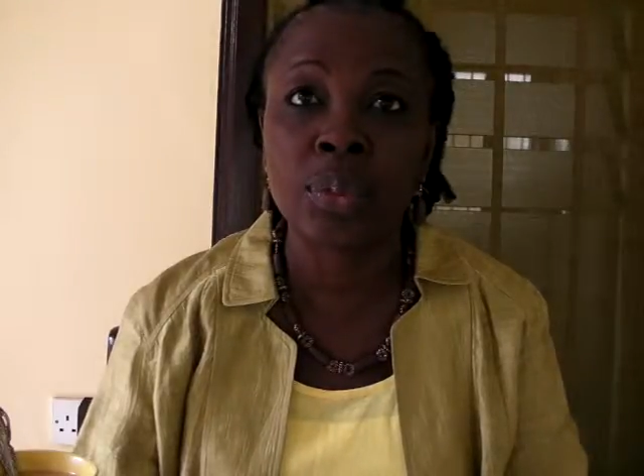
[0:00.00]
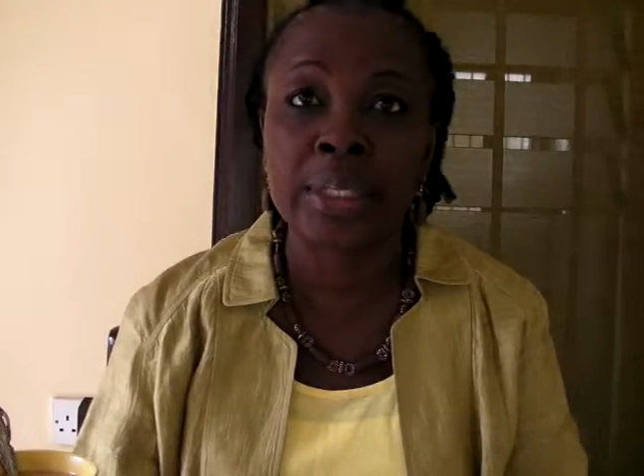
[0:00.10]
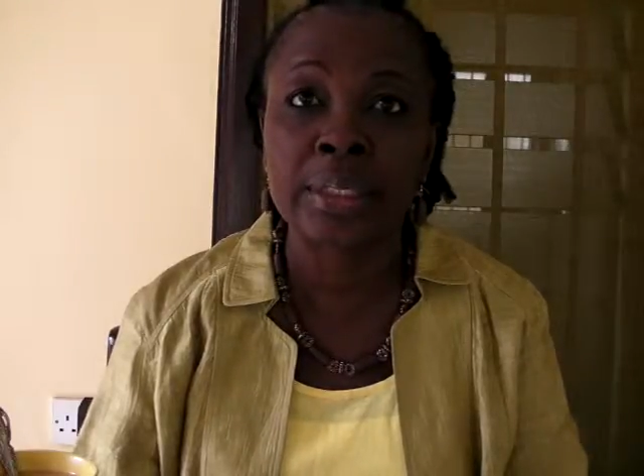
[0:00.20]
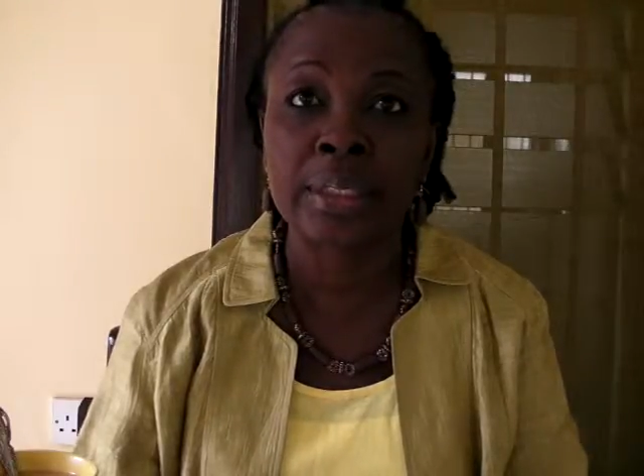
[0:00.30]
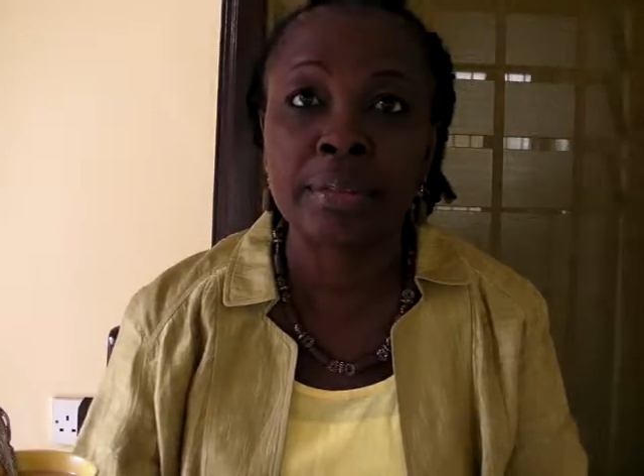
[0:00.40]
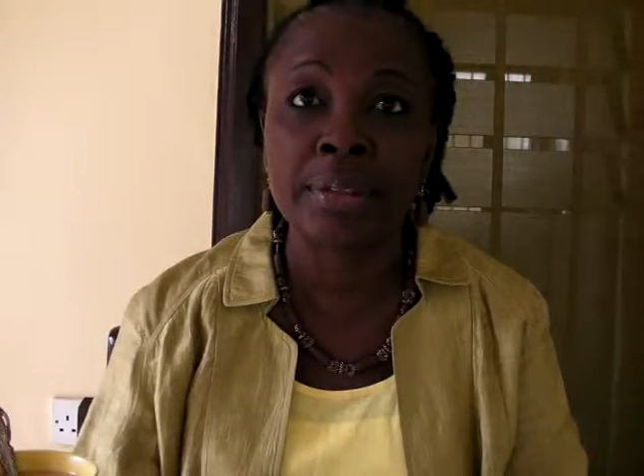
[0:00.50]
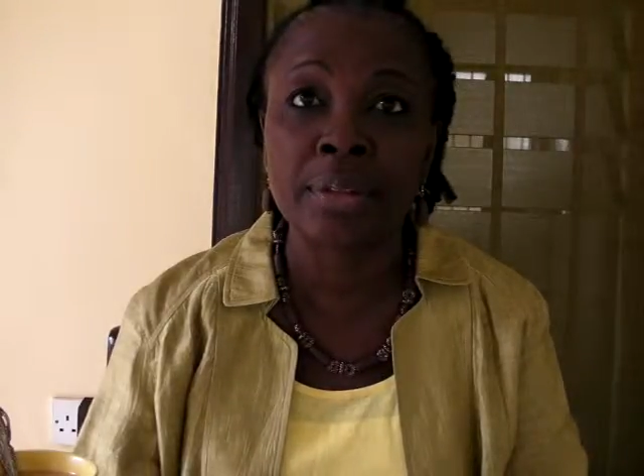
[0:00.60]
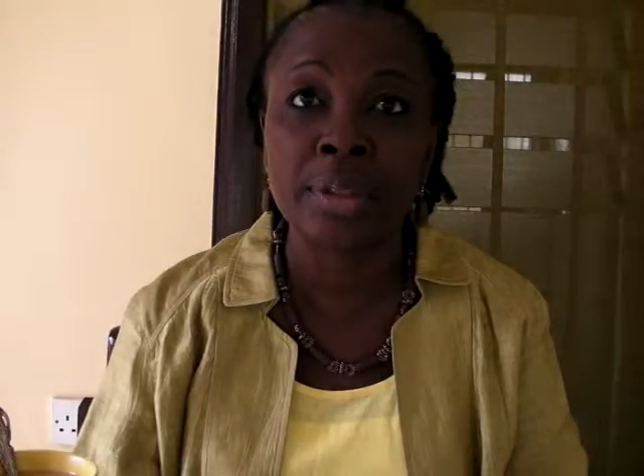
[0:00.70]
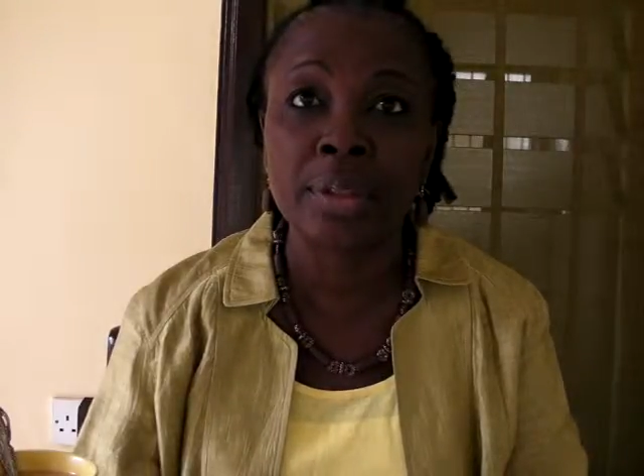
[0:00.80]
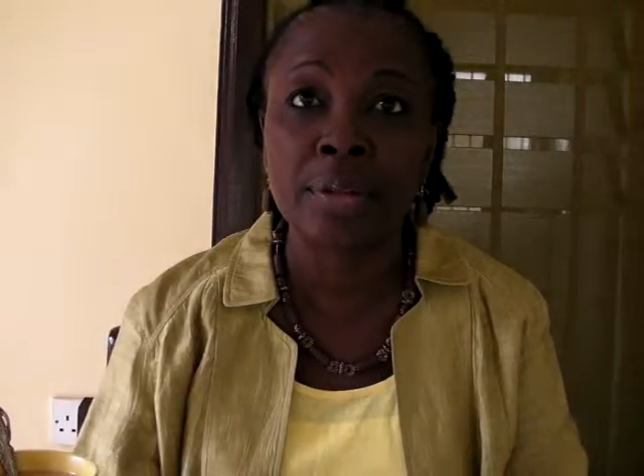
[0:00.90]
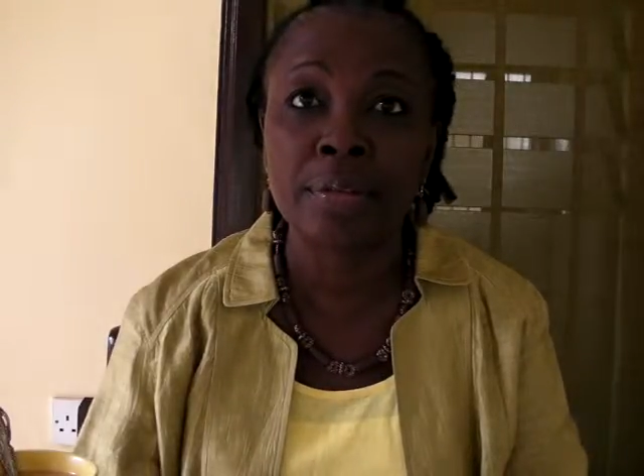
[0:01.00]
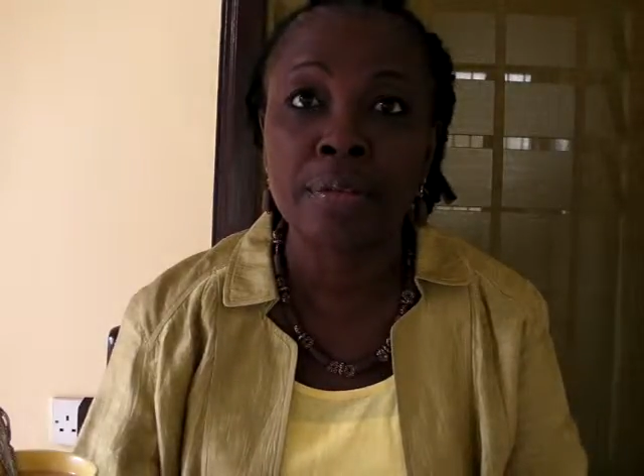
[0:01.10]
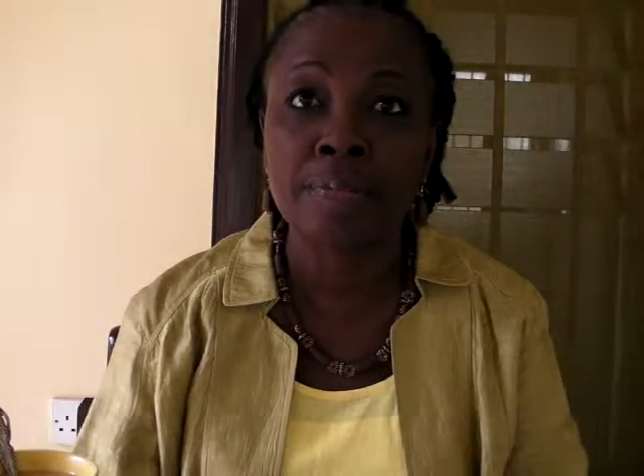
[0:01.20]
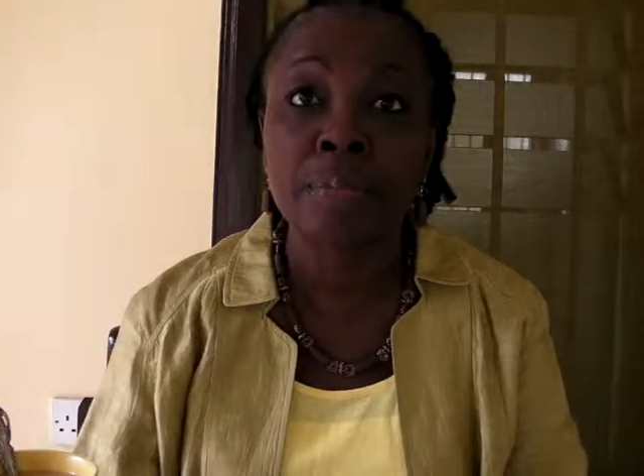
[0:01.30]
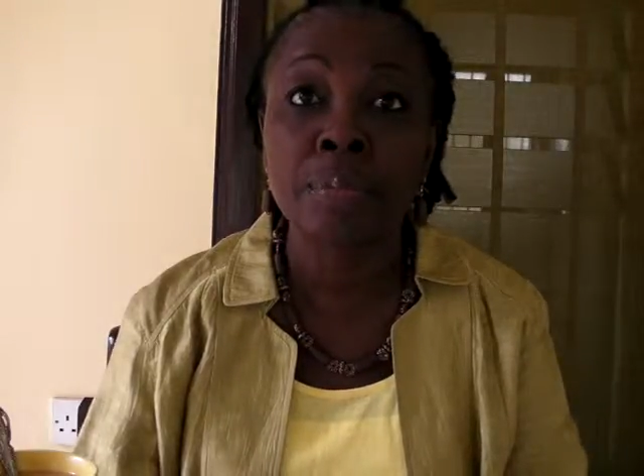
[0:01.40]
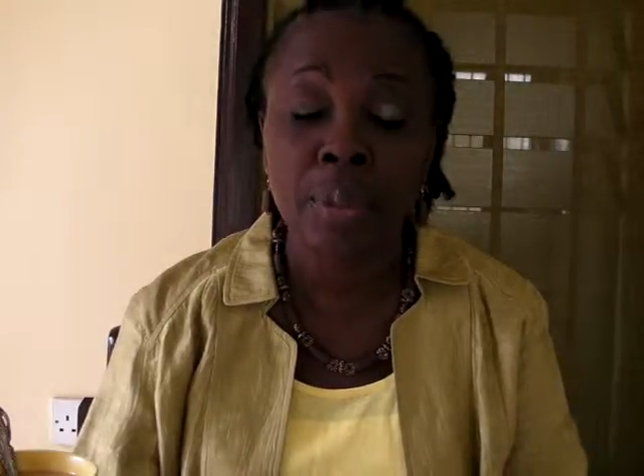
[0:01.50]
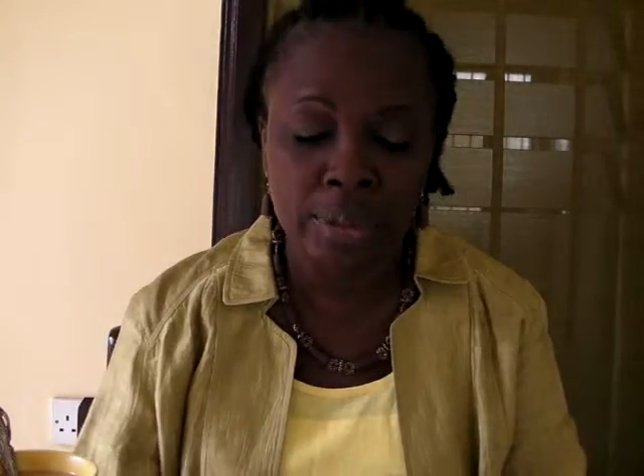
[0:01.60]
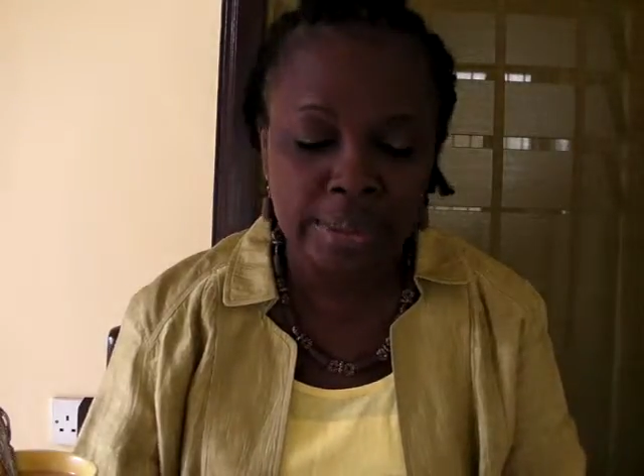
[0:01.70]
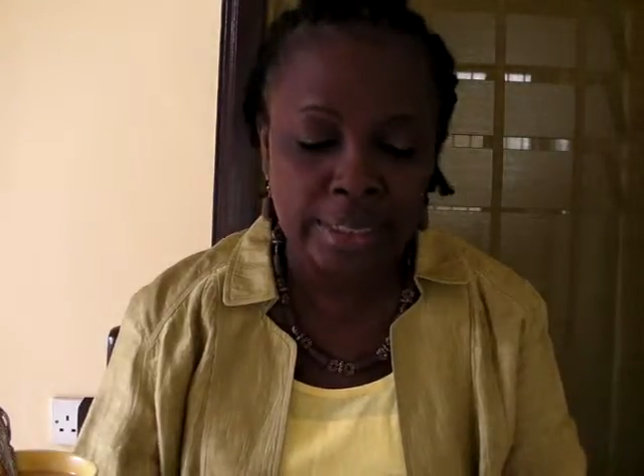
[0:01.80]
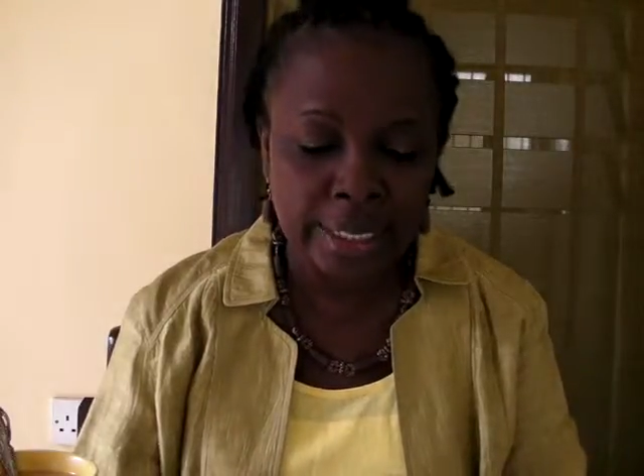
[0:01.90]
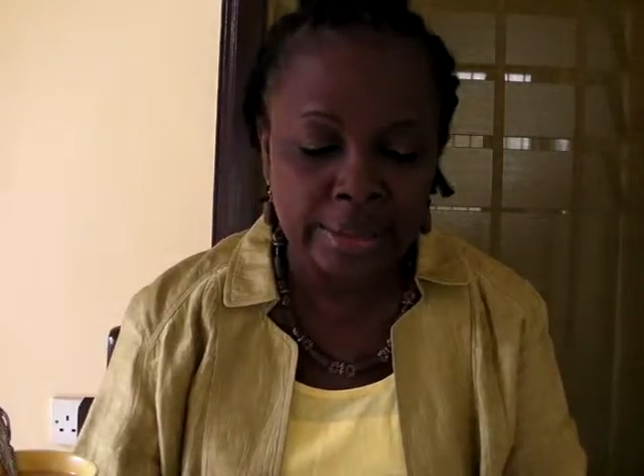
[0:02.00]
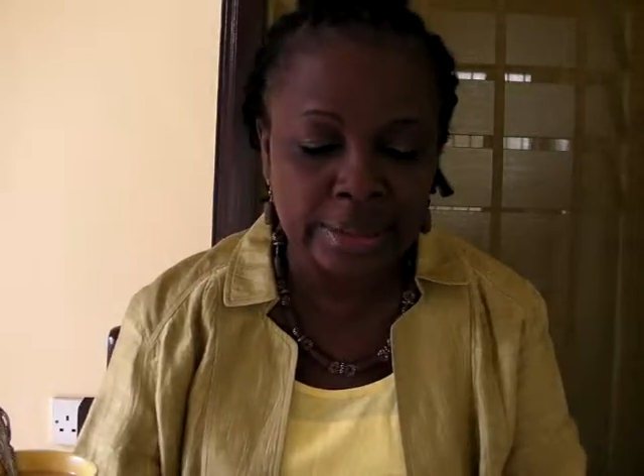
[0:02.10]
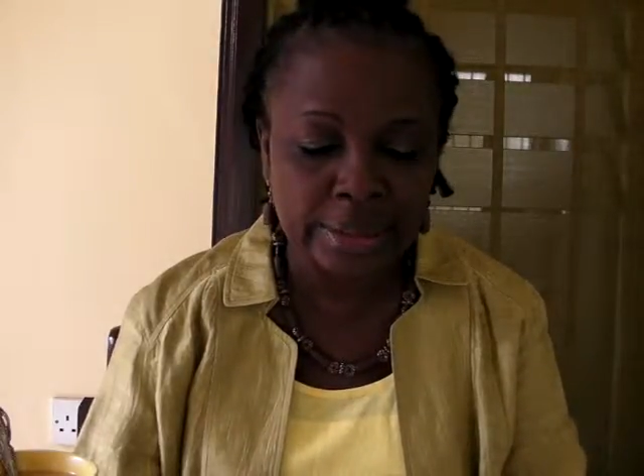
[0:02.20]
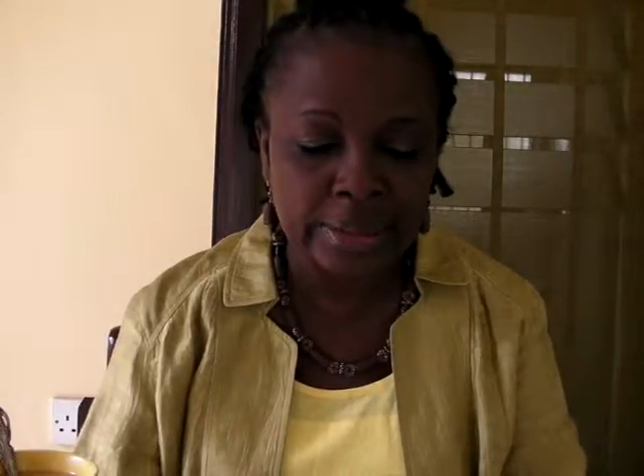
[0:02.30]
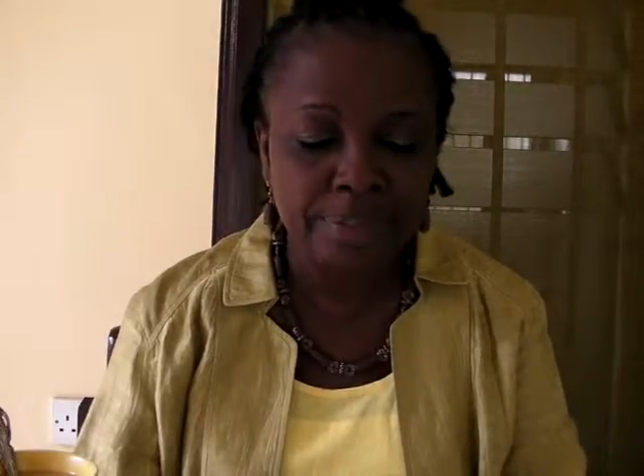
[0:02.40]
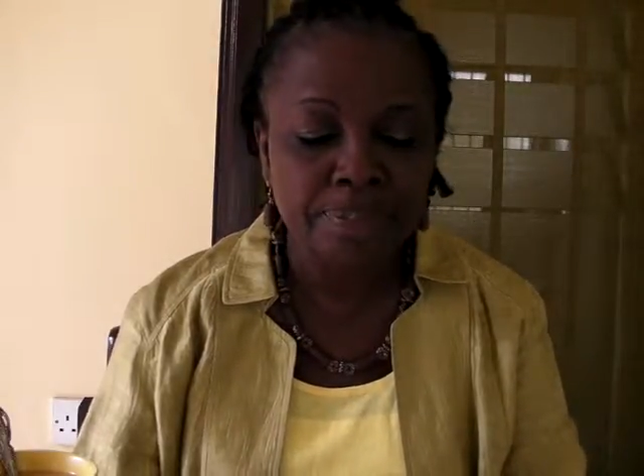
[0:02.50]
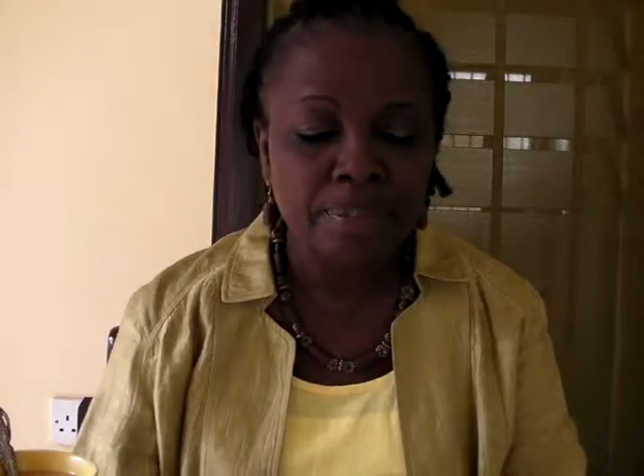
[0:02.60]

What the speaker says: with interviews of policy actors.